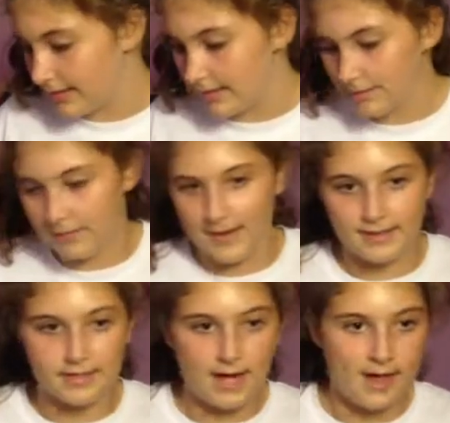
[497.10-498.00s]
in there,
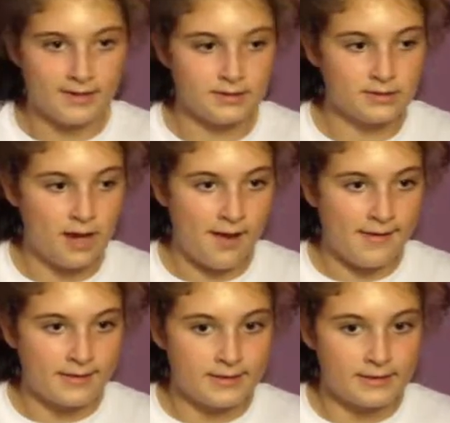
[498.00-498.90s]
but
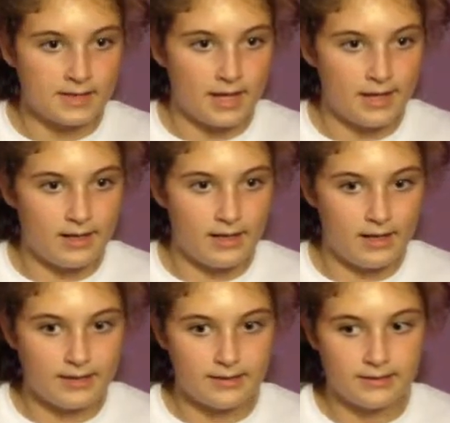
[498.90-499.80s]

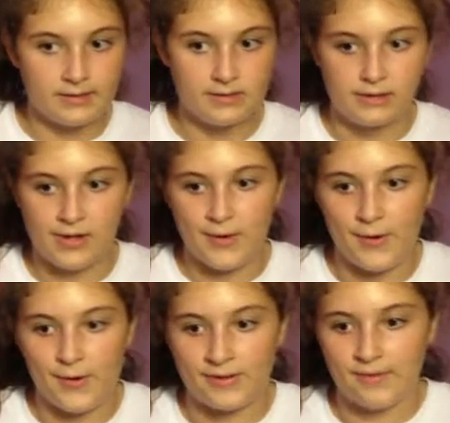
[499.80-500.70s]
yeah,
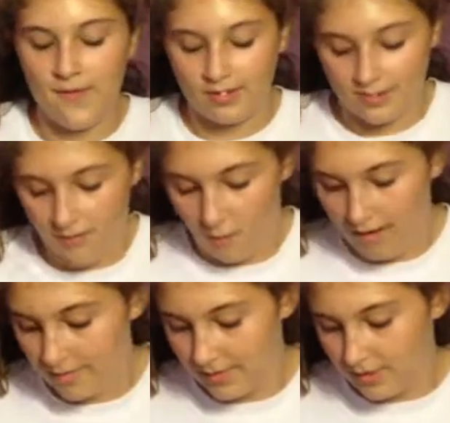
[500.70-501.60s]
so
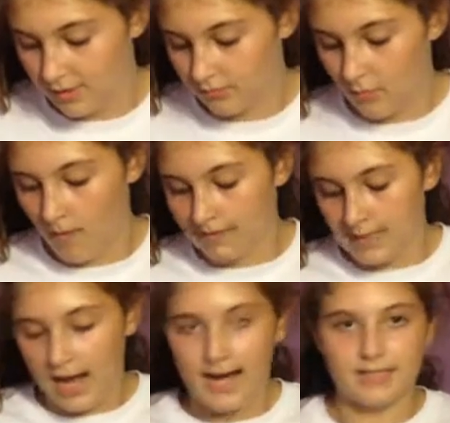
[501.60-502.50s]
what I'm gonna do
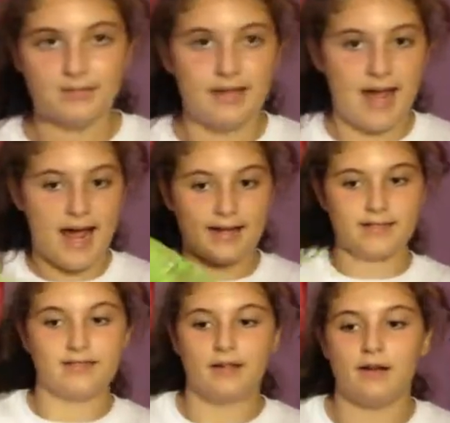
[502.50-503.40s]
is I'm gonna
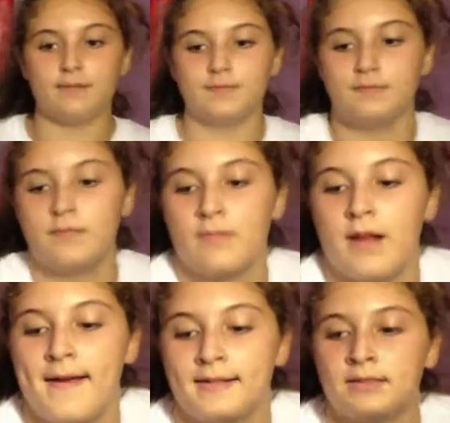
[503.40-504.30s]
add some
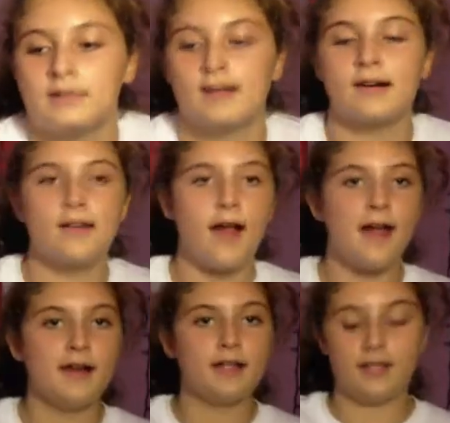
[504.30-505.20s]

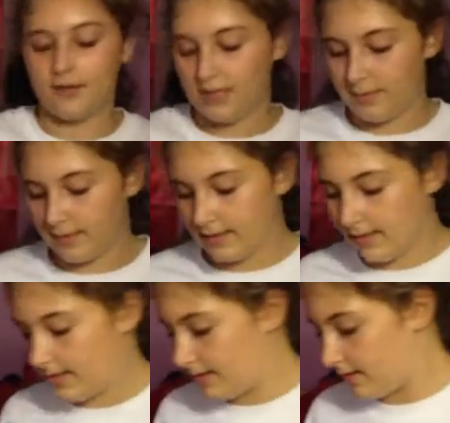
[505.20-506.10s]
Q-tips to
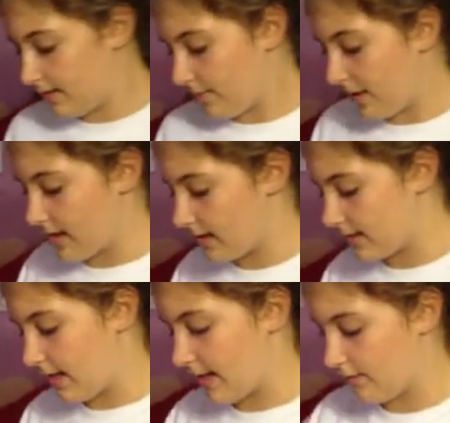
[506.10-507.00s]
this,
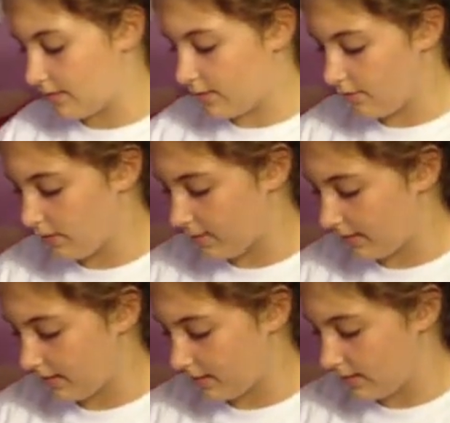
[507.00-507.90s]
because I use Q-tips
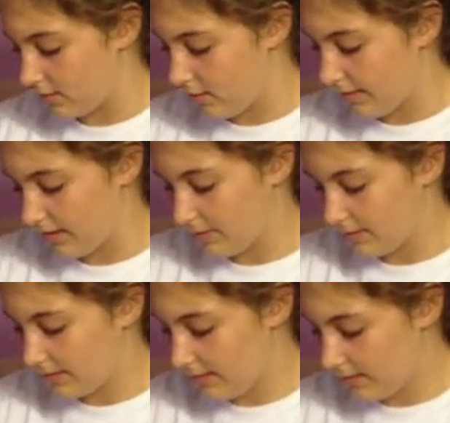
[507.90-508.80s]
like it's nobody's
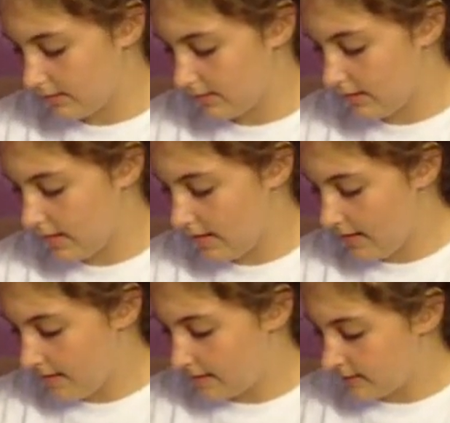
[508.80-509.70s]
business.
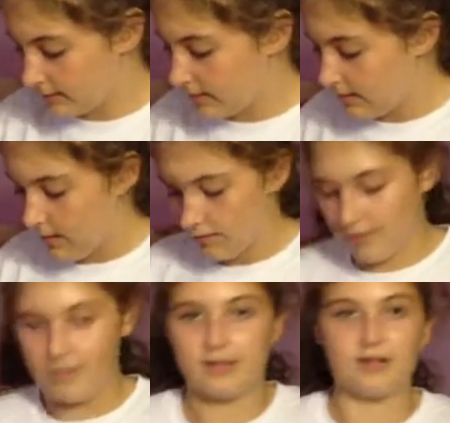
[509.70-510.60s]

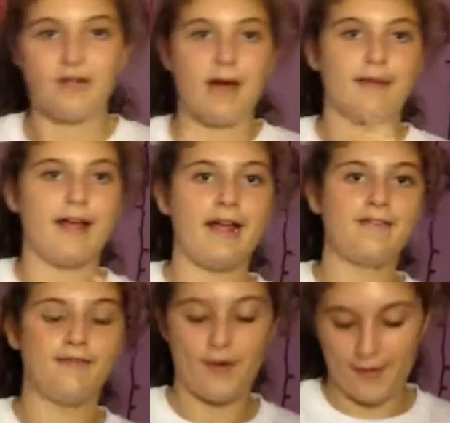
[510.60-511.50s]
So I'm just gonna grab a
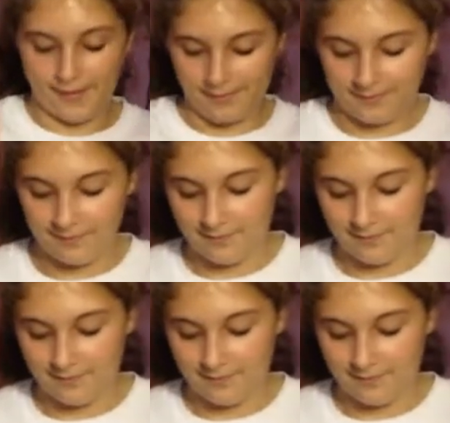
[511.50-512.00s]
handful